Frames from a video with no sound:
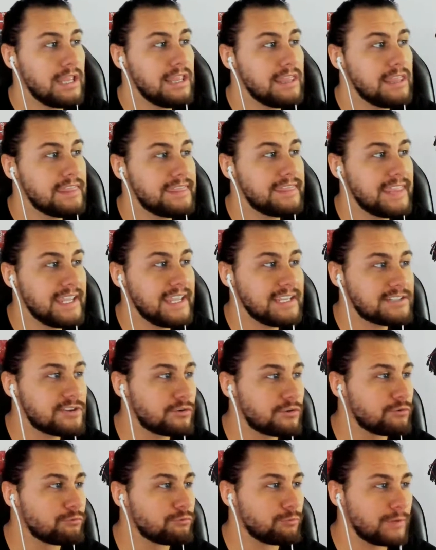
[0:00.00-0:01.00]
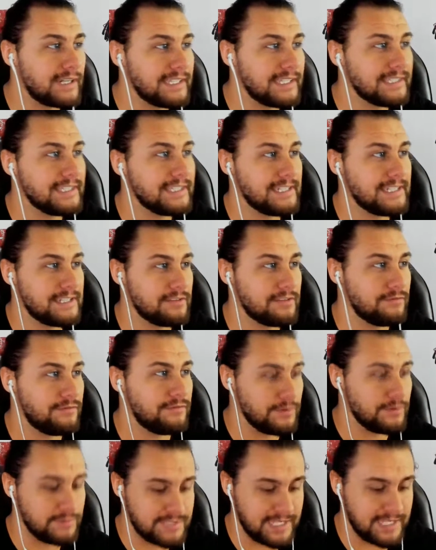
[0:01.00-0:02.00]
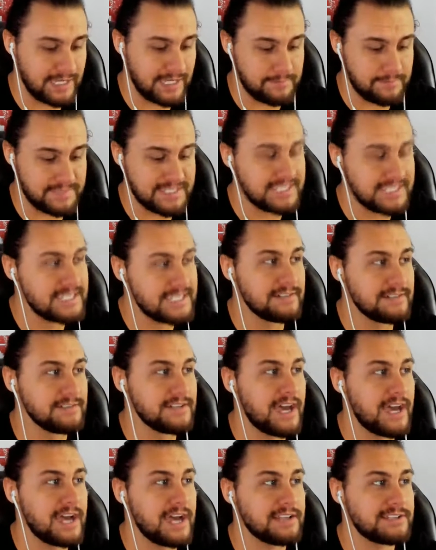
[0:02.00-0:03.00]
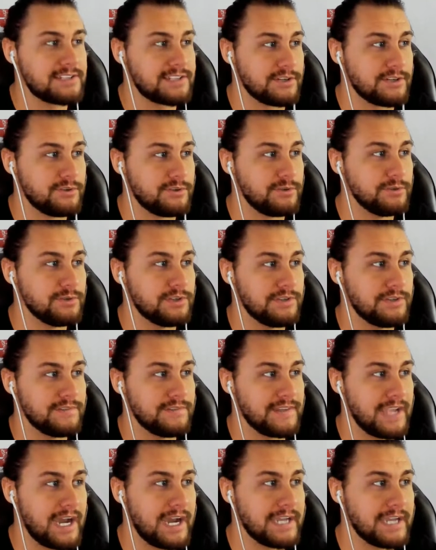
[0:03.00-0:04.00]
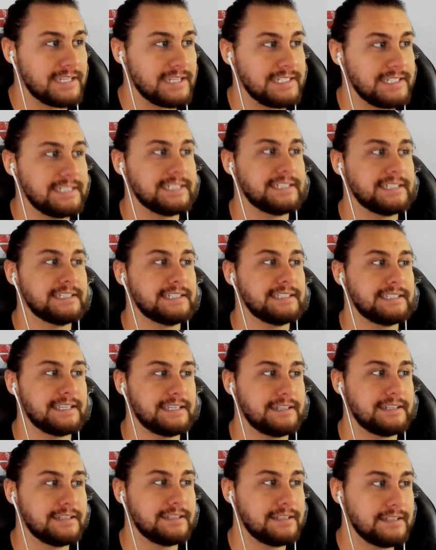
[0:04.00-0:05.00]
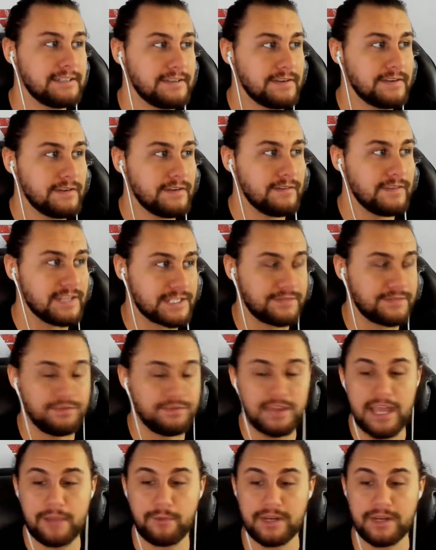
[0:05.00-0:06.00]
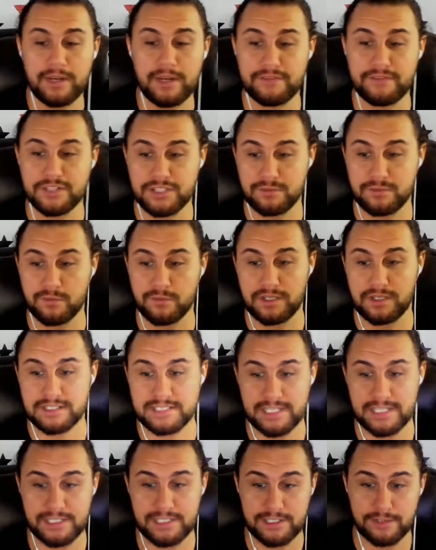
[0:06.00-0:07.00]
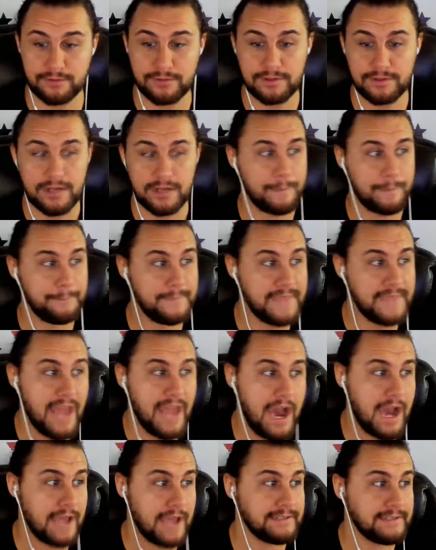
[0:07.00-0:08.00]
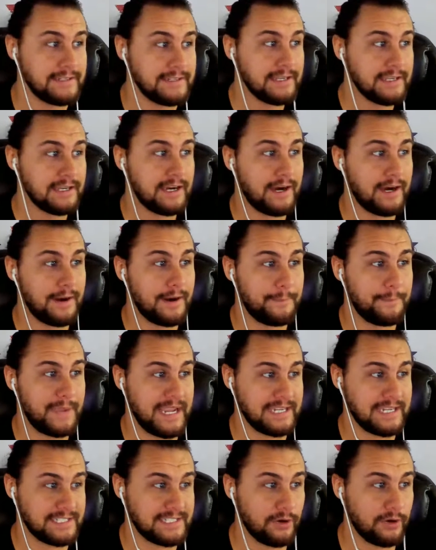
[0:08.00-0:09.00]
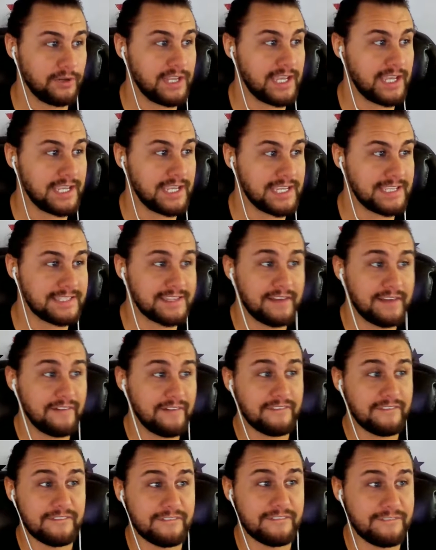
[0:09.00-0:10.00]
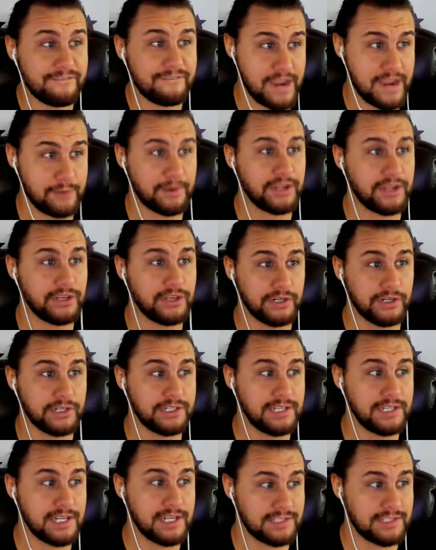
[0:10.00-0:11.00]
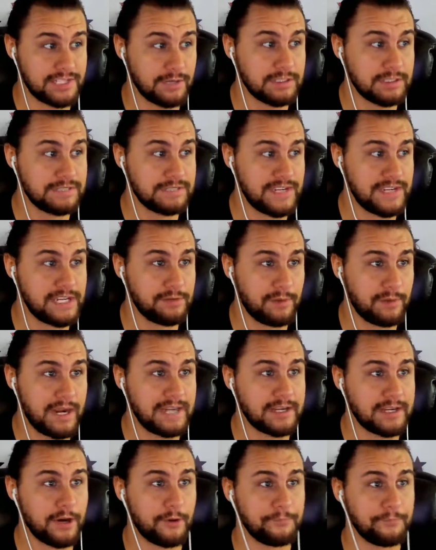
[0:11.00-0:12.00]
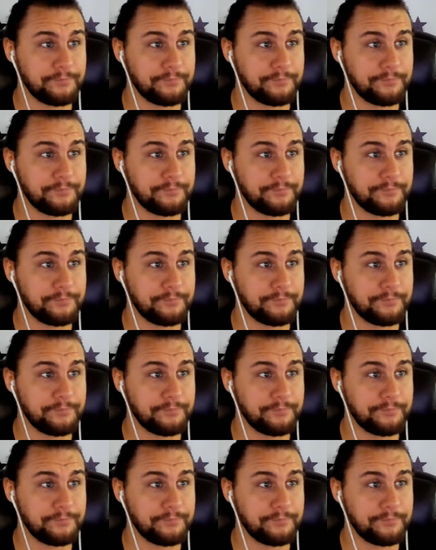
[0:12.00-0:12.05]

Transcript: things are really confusing. I'm still not sold on the idea that this flyweight division will continue. I'm not. Pantoja is very good, and so is Figueiredo. Yep.